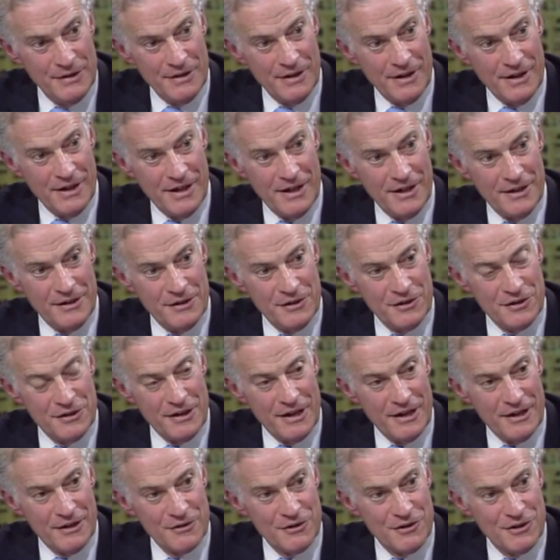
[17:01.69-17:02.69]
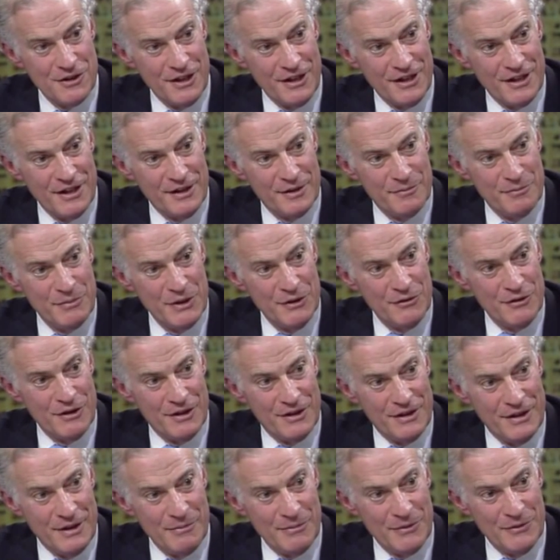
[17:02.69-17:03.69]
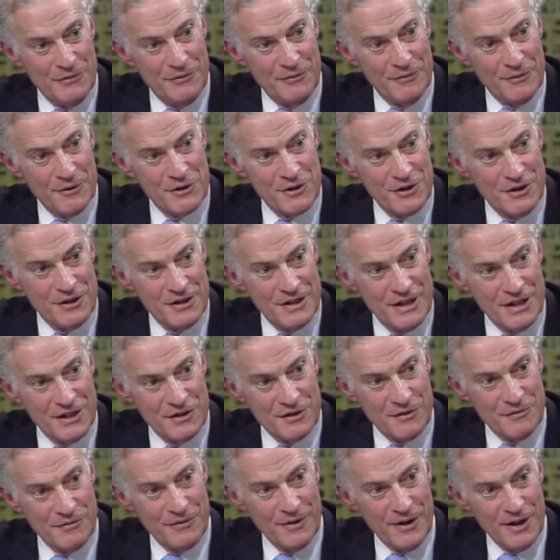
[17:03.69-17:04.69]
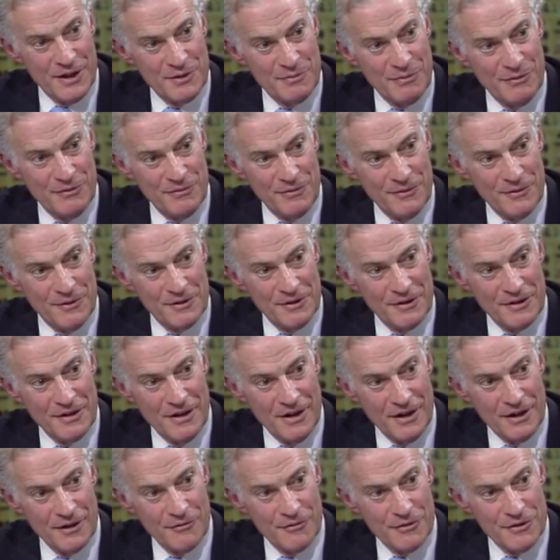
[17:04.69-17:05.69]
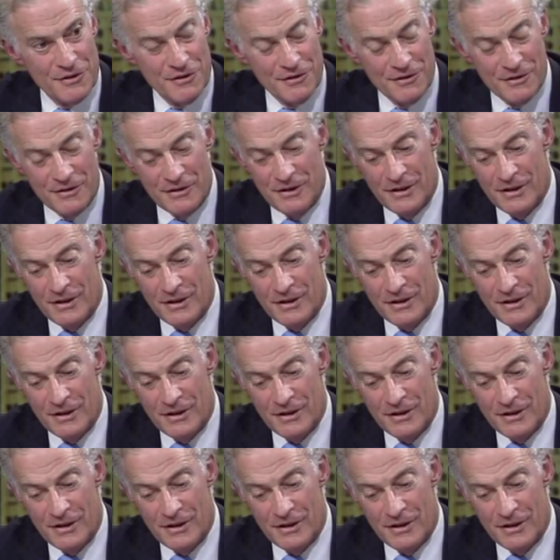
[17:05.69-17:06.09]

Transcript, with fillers: and is now seeking immunity before she testifies before the Congress.